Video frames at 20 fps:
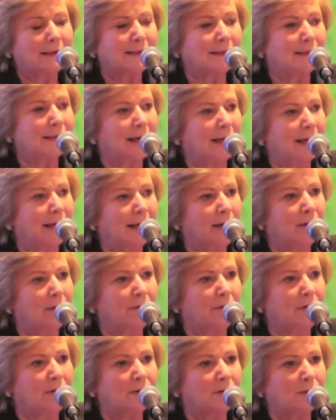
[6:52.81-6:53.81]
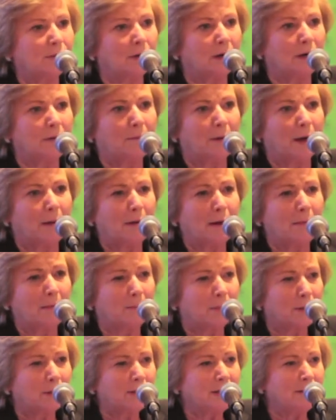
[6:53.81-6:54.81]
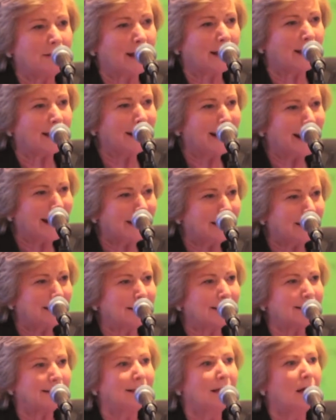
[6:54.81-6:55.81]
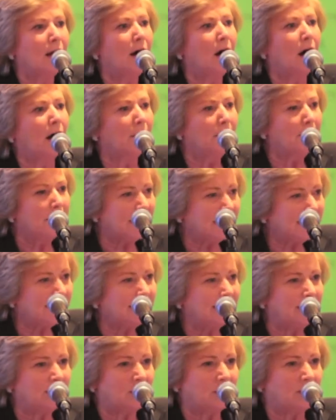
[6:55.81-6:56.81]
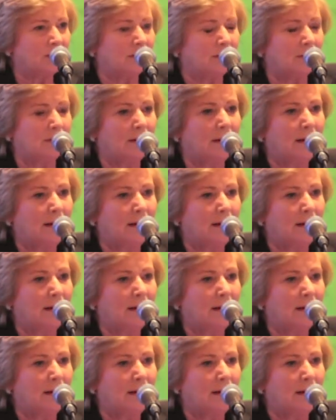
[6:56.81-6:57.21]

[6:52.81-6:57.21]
slightly overused word by me, but putting that lens on this issue.